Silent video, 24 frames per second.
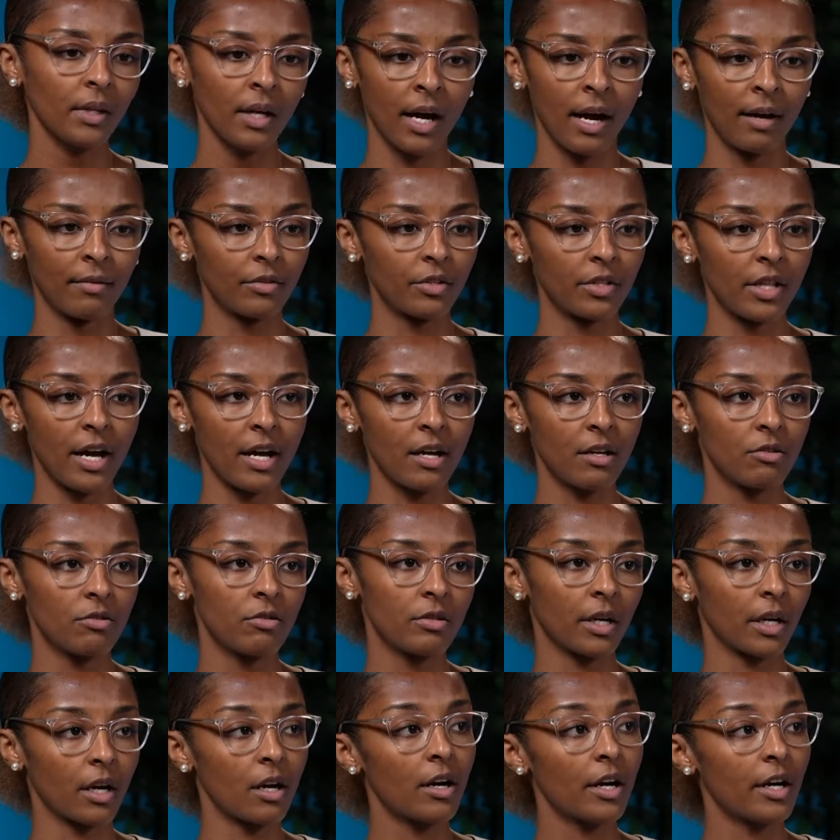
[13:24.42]
After that, he was
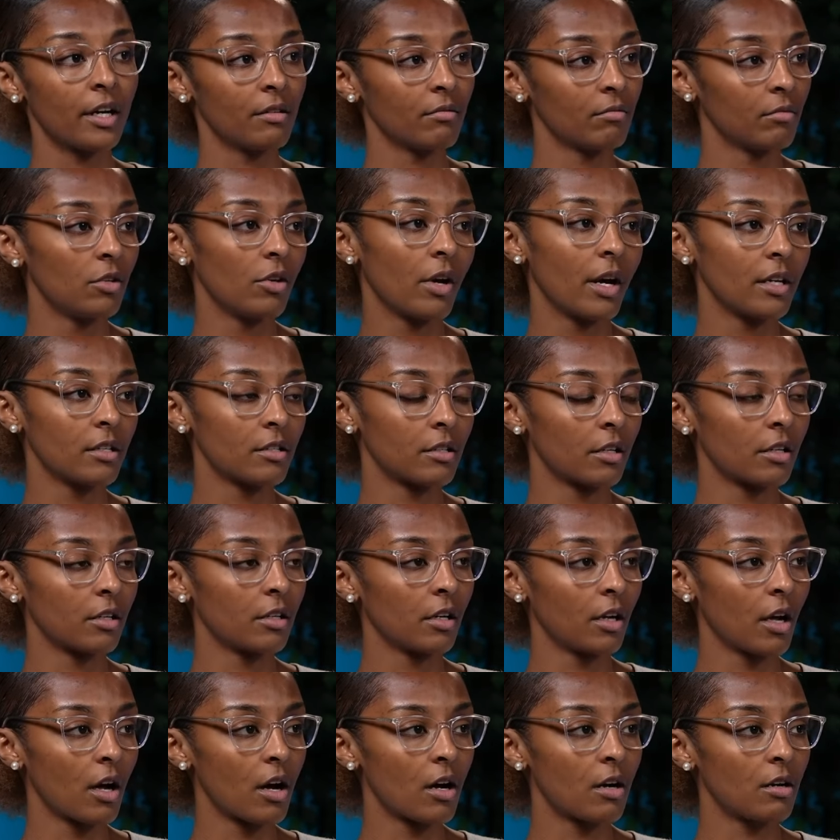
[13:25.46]
like, all right, you guys are good
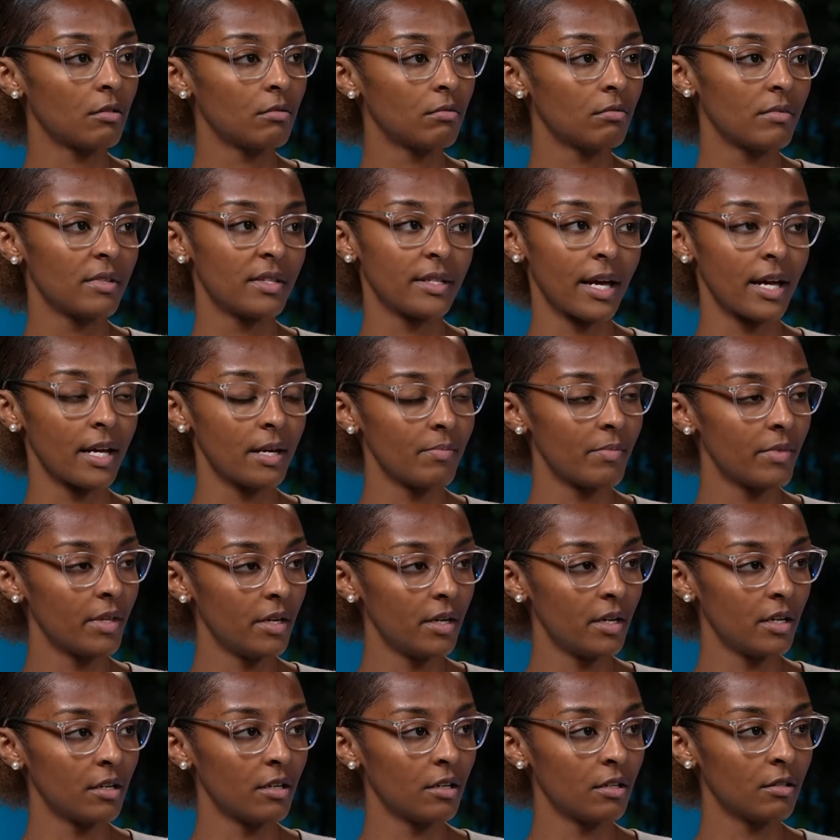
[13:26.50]
to go. Sent him the
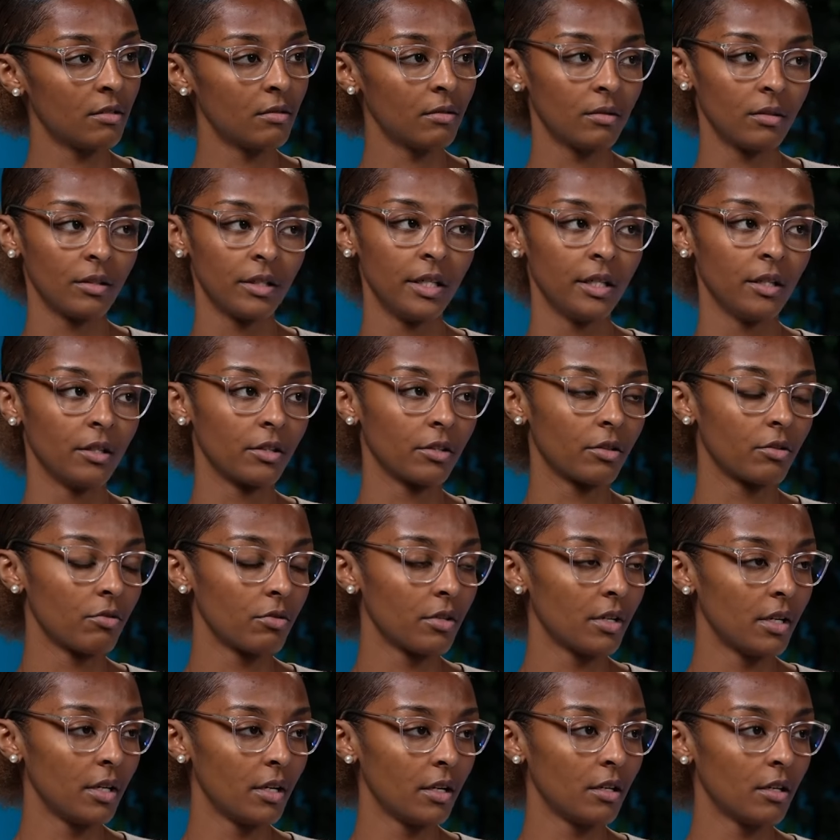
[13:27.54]
deal. He looked through
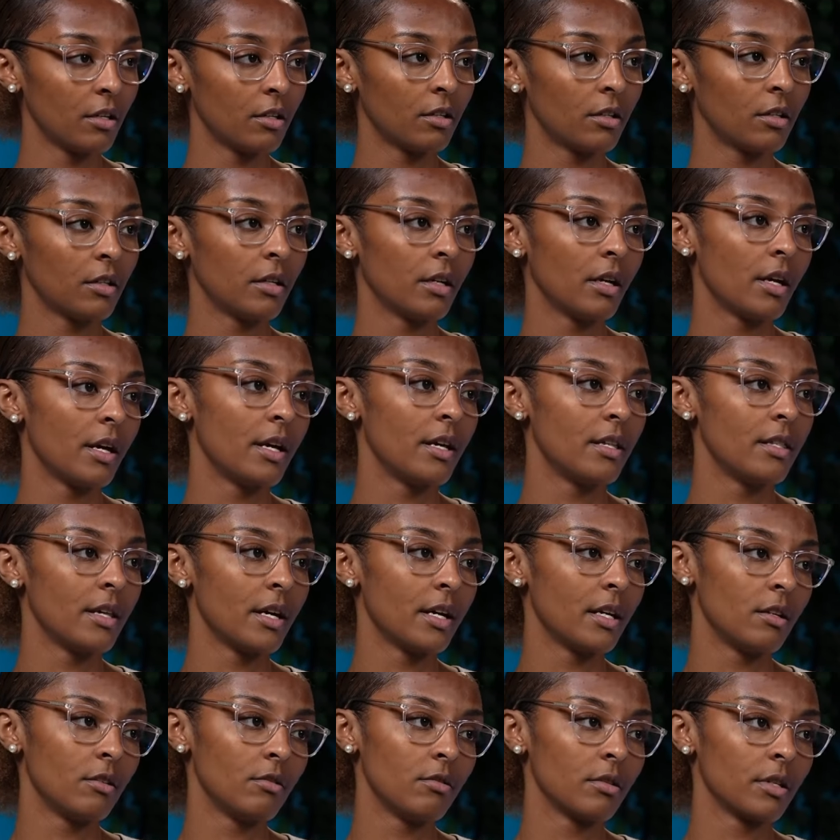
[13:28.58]
the deal, and
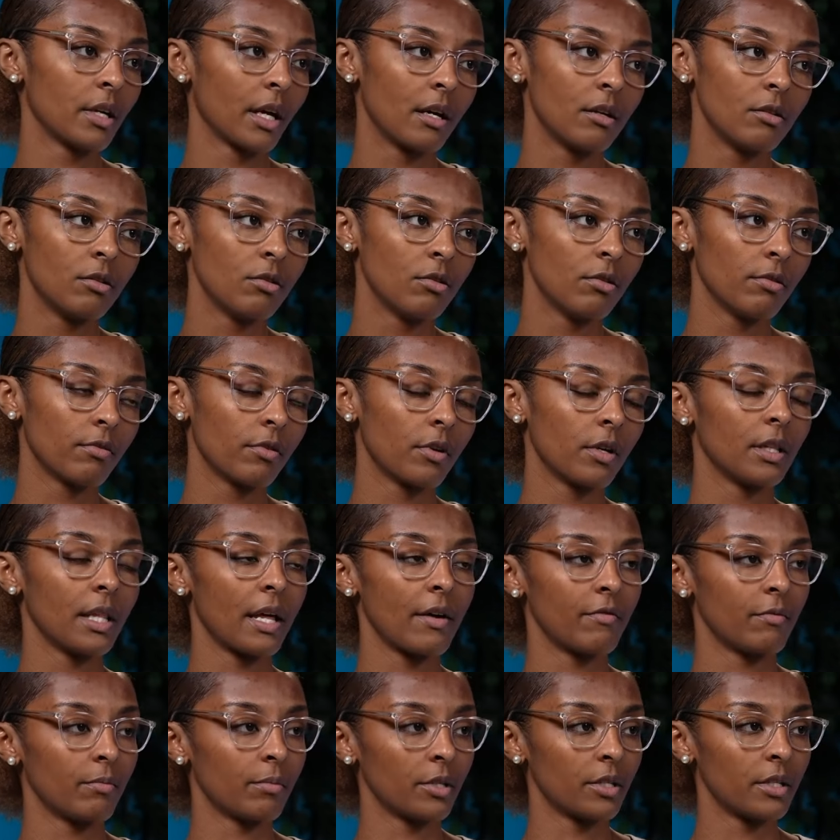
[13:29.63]
then he was like, I'll do it for
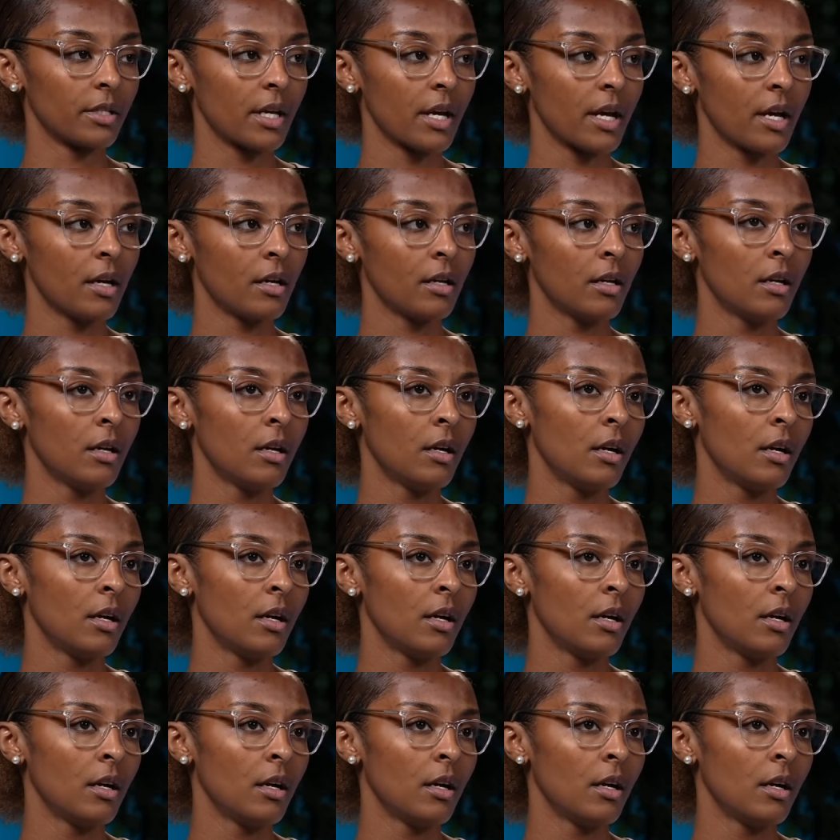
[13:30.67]
11%.